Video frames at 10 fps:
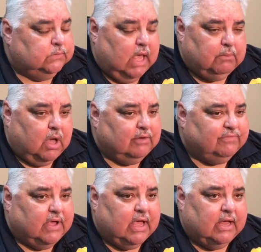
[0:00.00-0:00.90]
Not
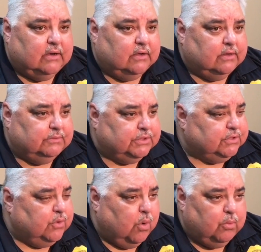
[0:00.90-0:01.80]
modified. It was just
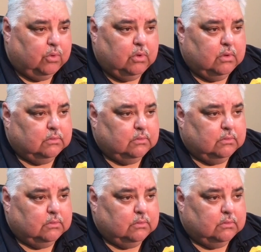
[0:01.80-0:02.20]
a normal